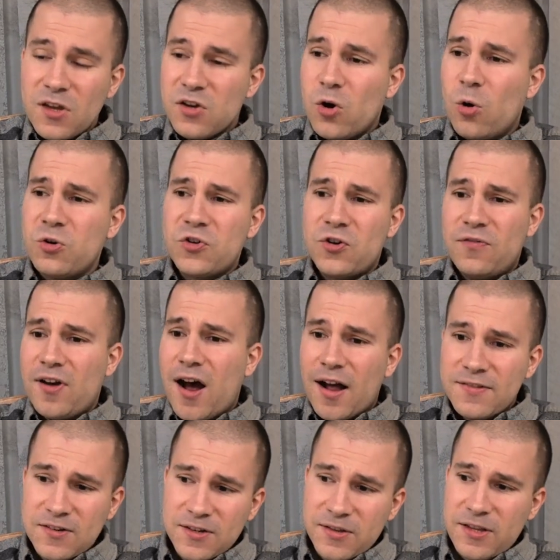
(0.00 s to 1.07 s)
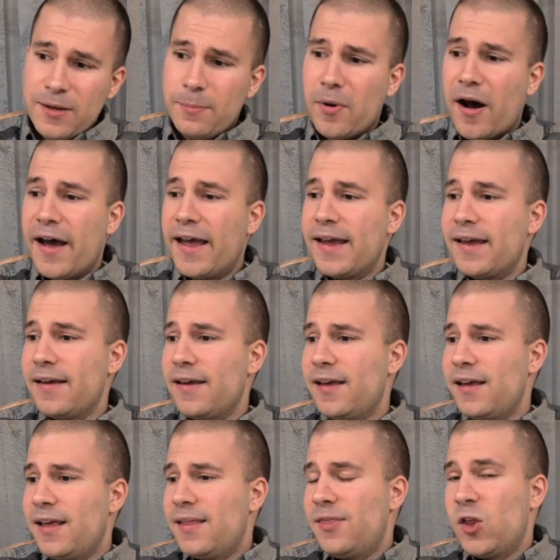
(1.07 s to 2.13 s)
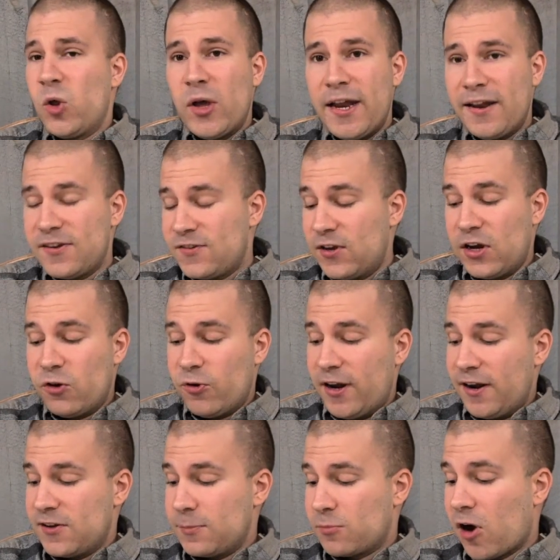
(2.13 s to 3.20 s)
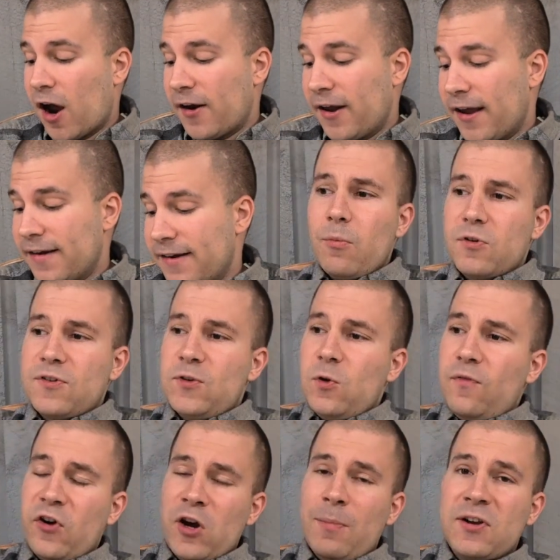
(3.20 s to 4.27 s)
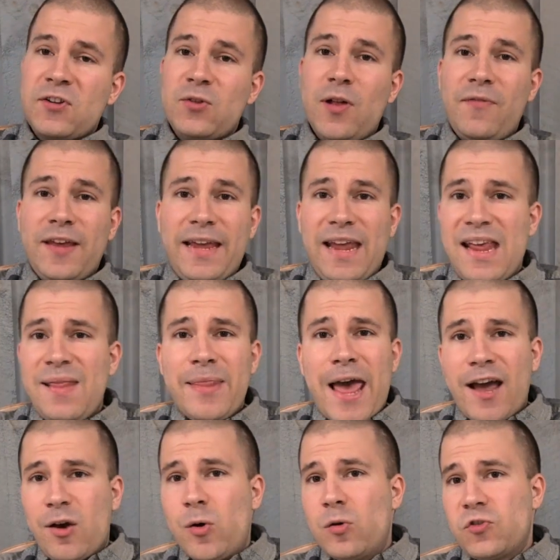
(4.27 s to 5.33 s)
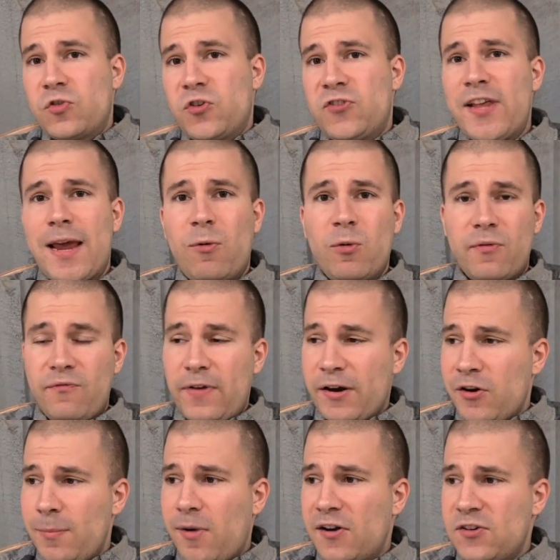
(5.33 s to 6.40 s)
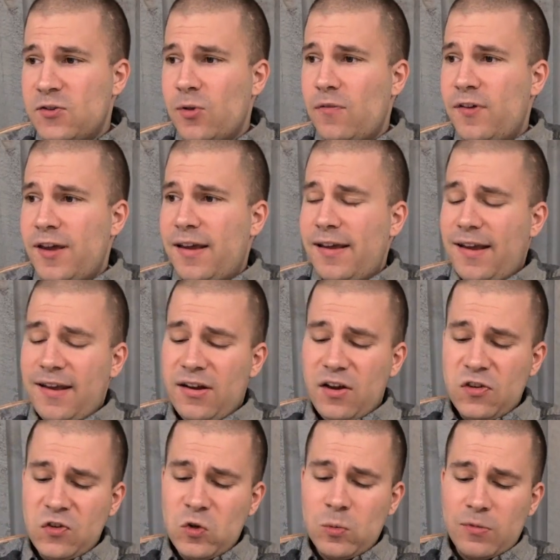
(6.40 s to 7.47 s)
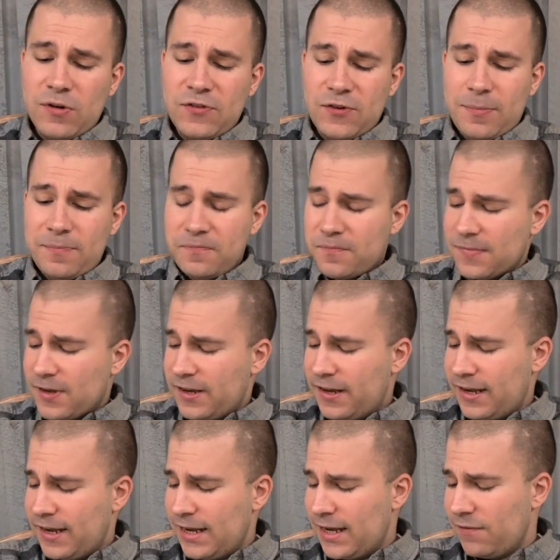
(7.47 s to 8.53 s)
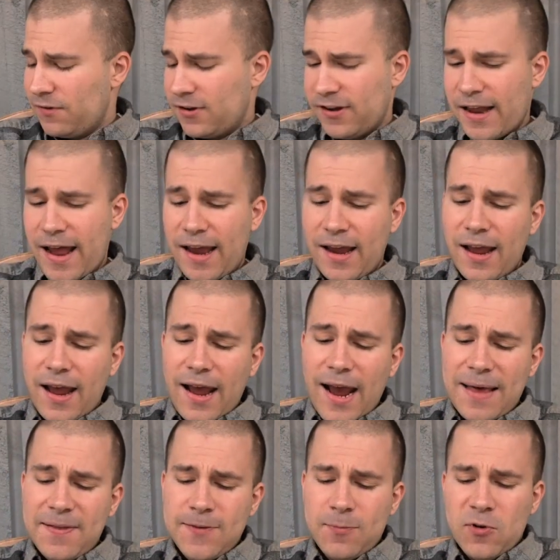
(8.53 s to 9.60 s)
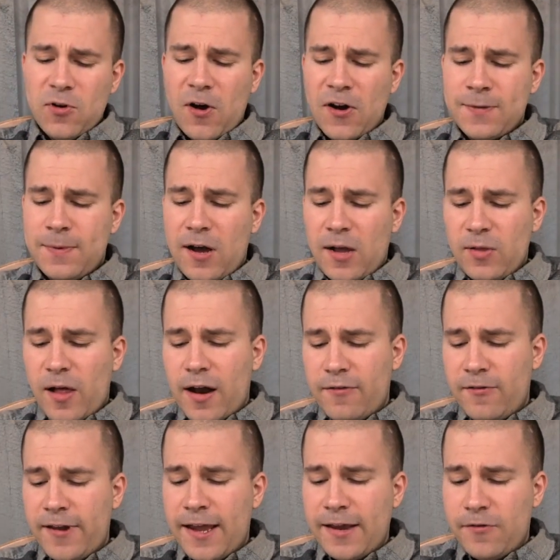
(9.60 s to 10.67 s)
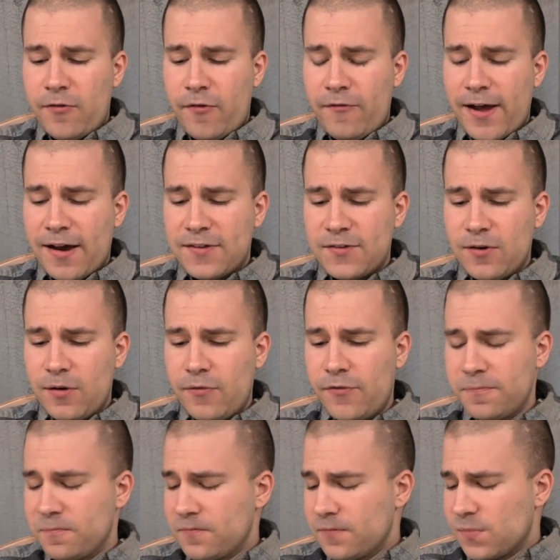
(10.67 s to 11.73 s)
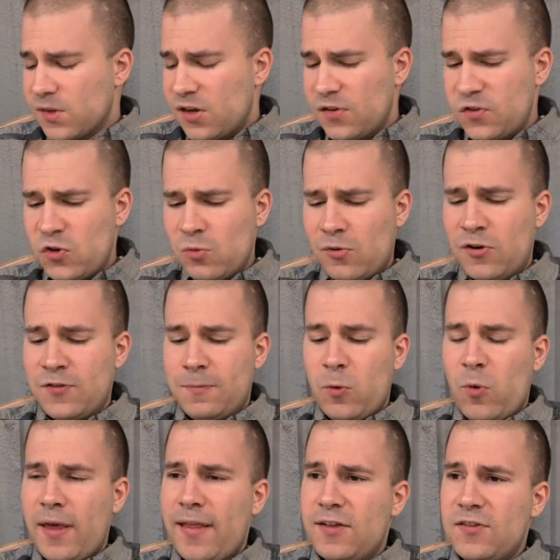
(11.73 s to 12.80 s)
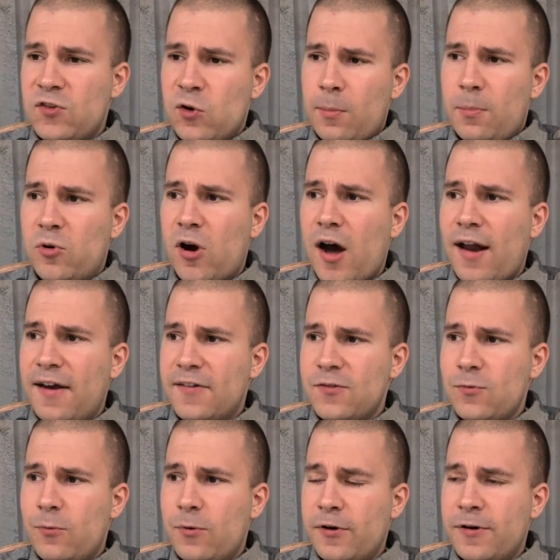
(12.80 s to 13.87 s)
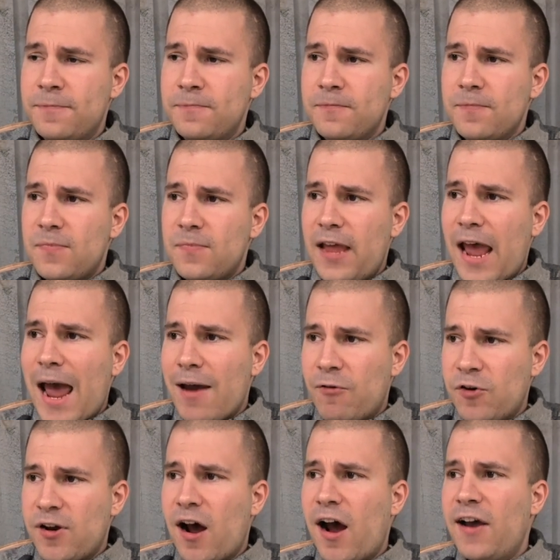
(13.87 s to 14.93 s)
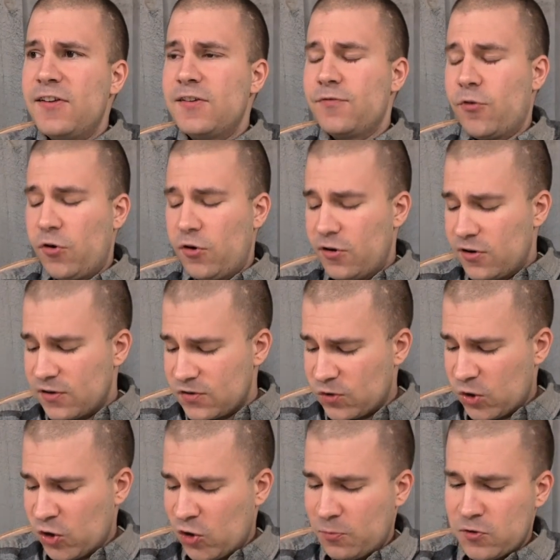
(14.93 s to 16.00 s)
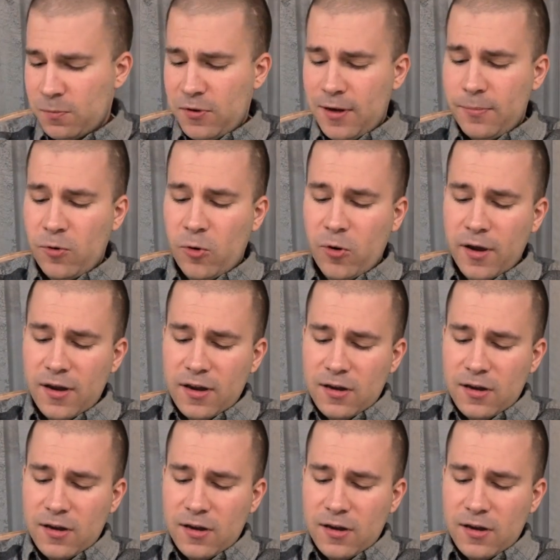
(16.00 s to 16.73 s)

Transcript: culture of constantly buying the latest and greatest product. And we're still very much living in that culture today. We're very much living in consumerism even today. And this book talks about a lot of the negative effects of consumerism, the way that certain products were advertised for certain groups of people.